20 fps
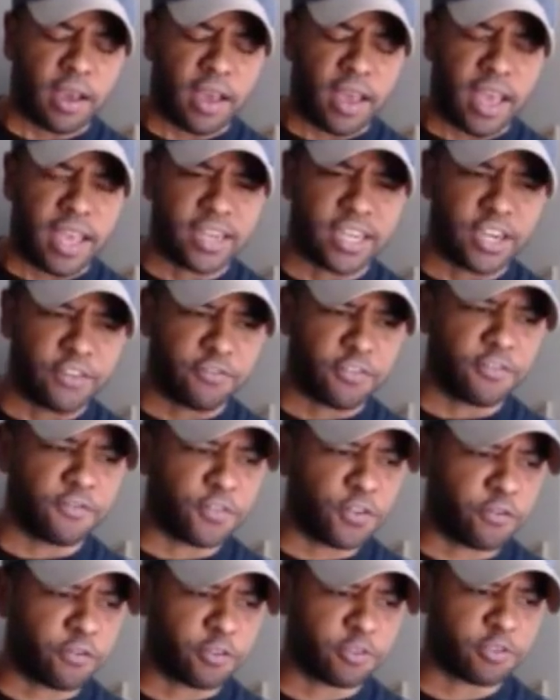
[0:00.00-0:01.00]
a different
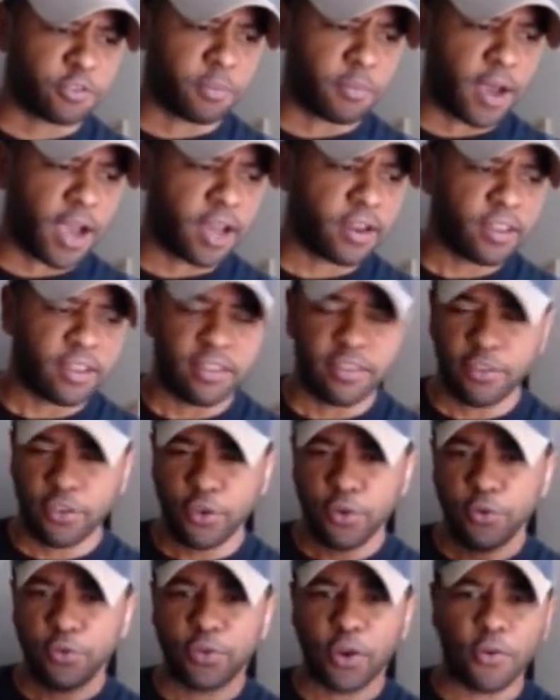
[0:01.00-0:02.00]
view from somebody,
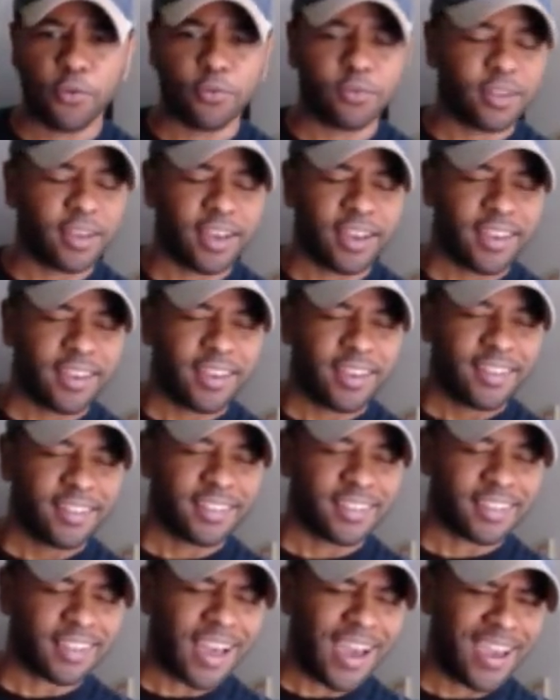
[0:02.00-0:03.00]
you don't
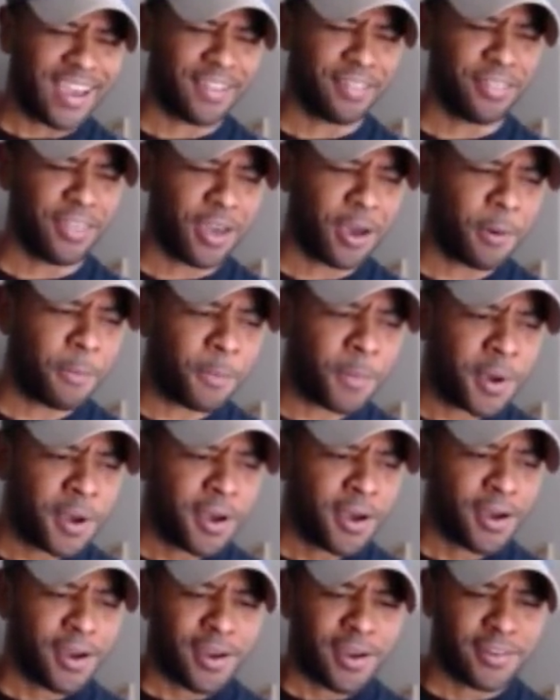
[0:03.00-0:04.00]
like them
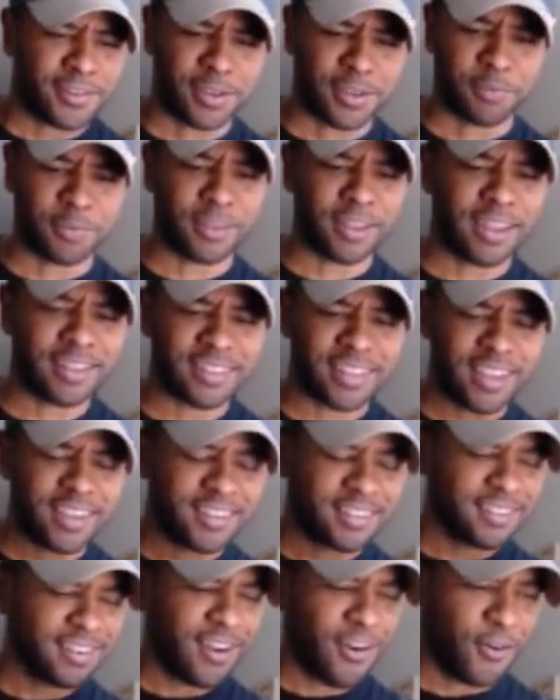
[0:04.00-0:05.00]
or something like
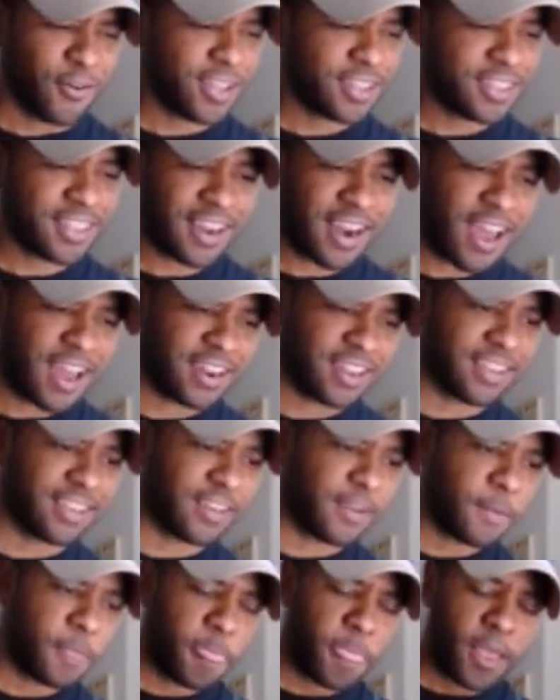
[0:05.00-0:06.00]
that. No, get that out of
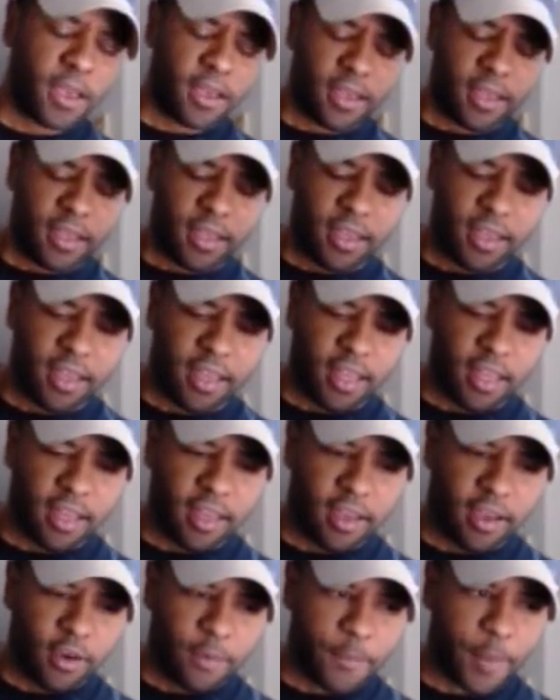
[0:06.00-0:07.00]
here.
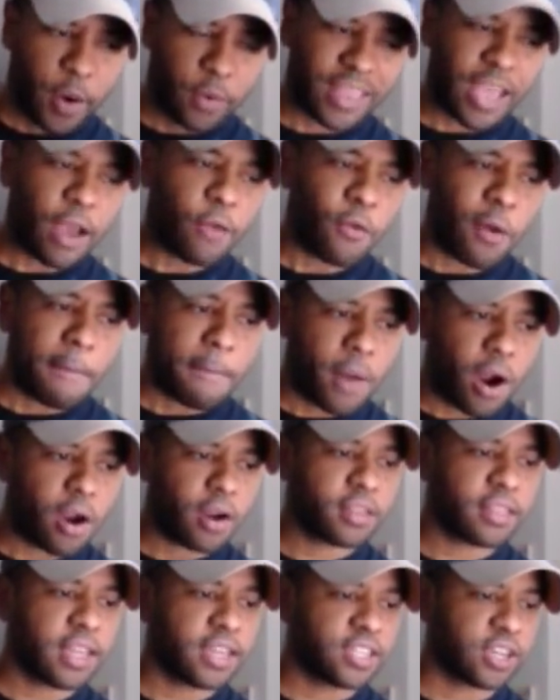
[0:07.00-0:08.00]
But that
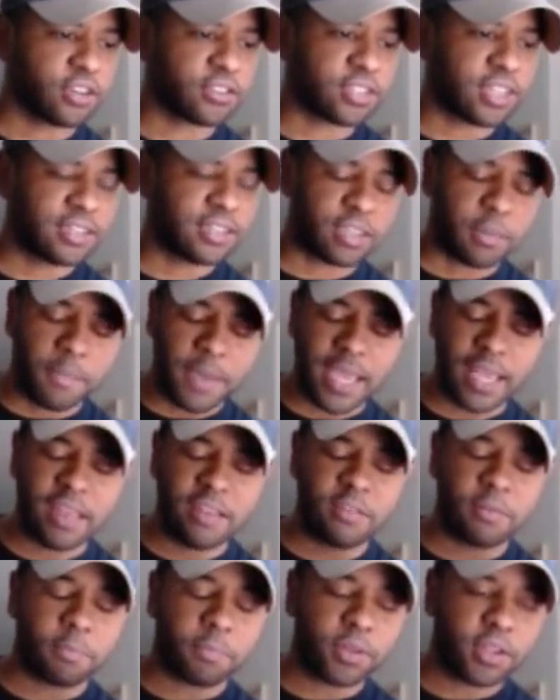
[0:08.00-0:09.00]
remark that Chael said, to me, it
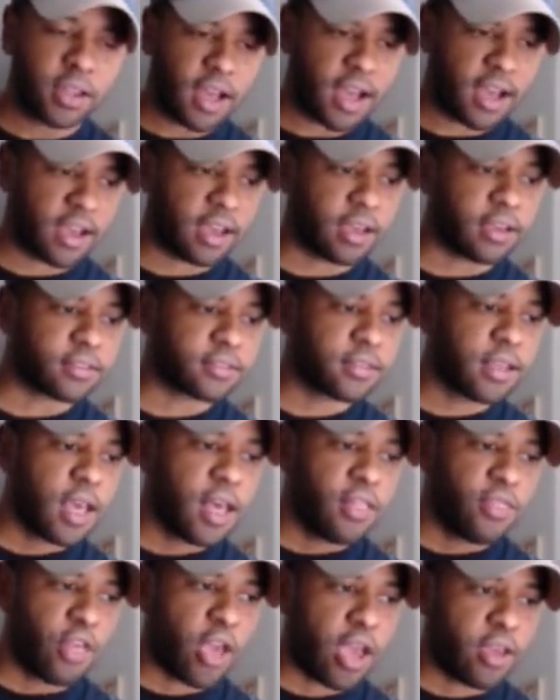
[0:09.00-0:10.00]
implies
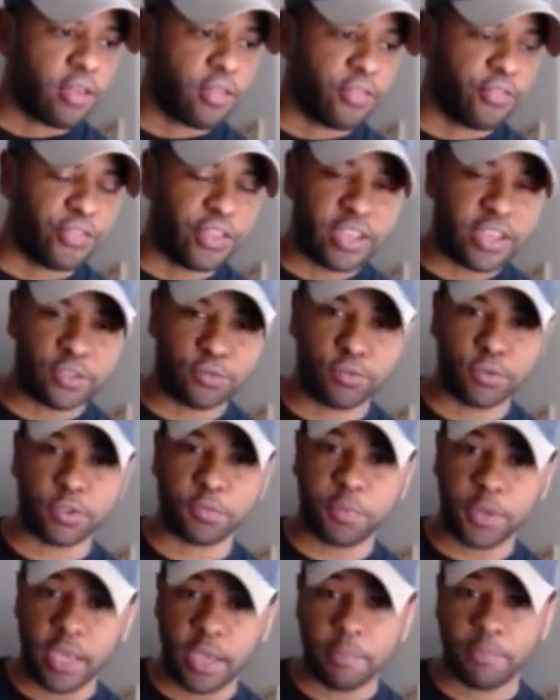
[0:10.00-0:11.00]
that this was
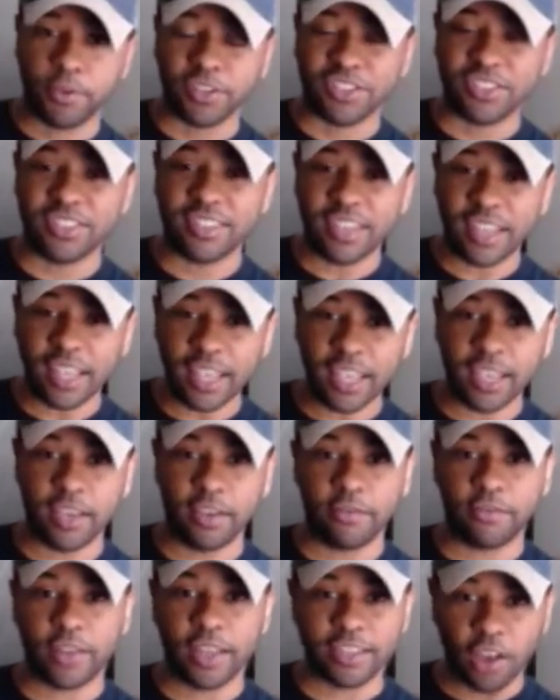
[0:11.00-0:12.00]
being
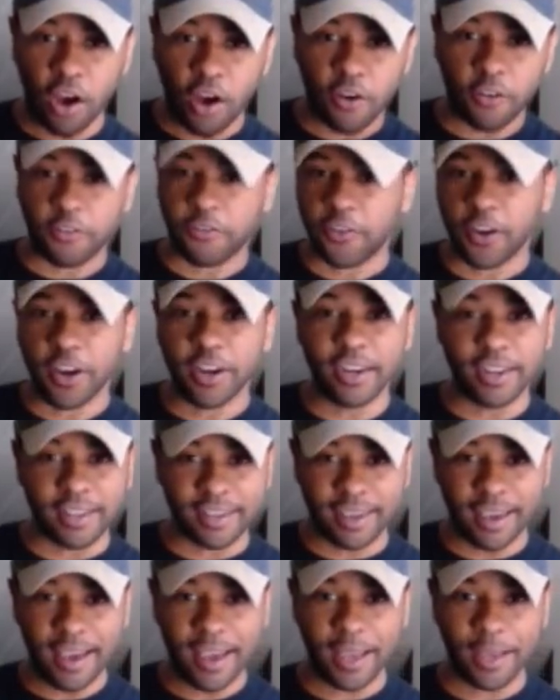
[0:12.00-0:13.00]
perceived as all fun and
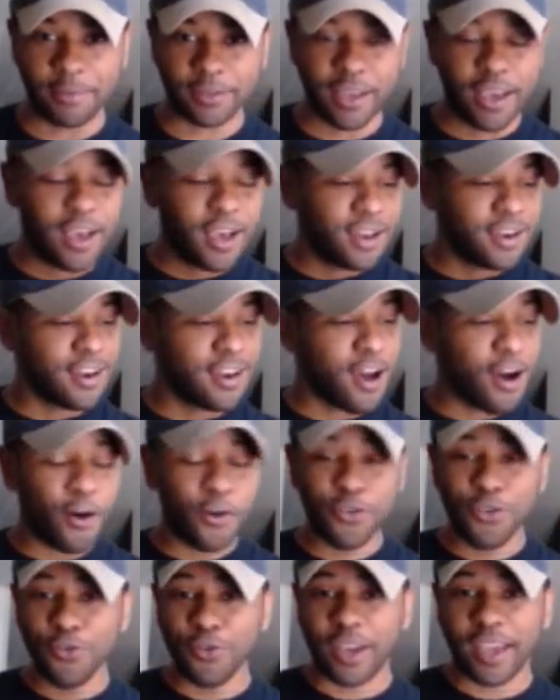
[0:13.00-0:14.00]
games. No,
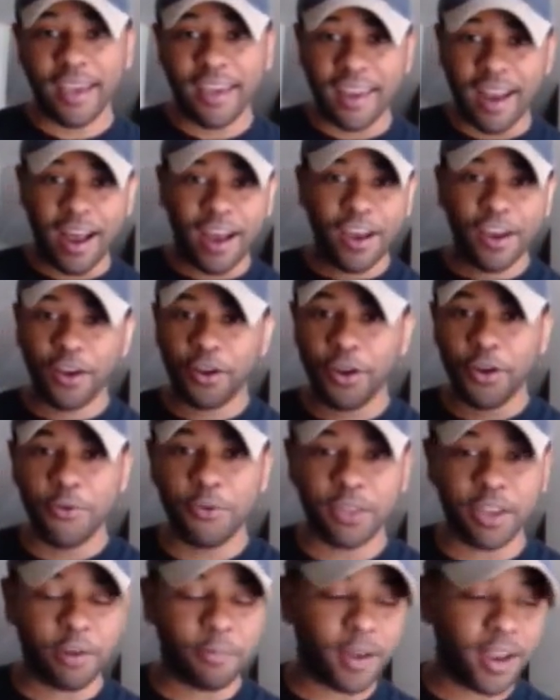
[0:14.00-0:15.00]
you can't. I agree with
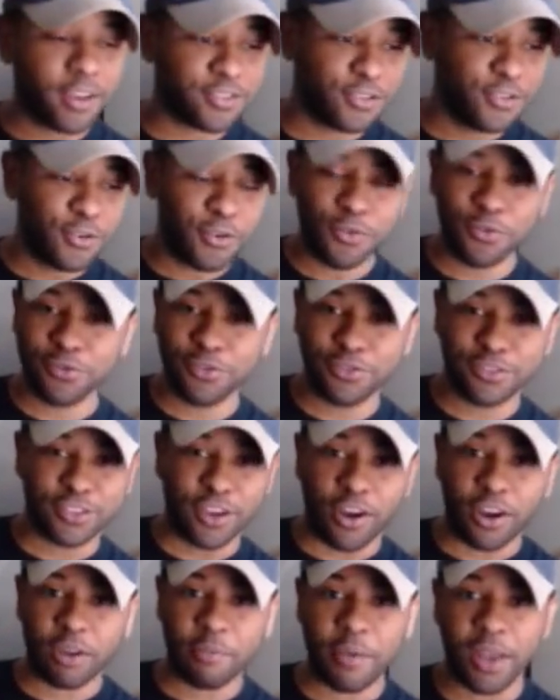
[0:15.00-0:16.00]
everybody else. You don't
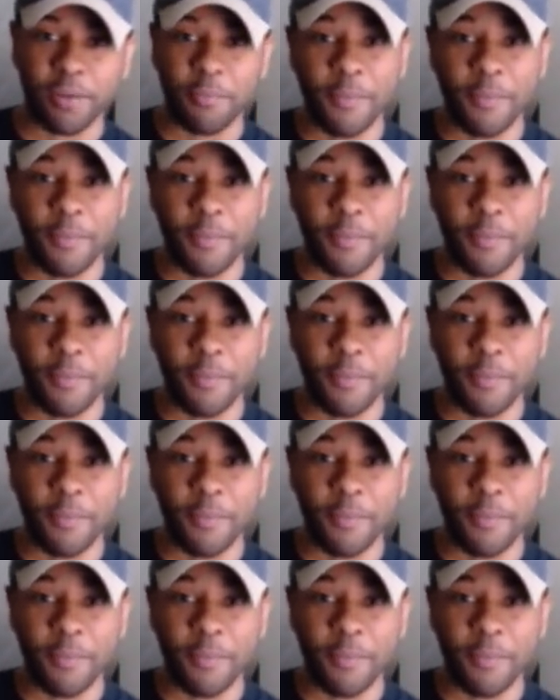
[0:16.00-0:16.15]
talk about a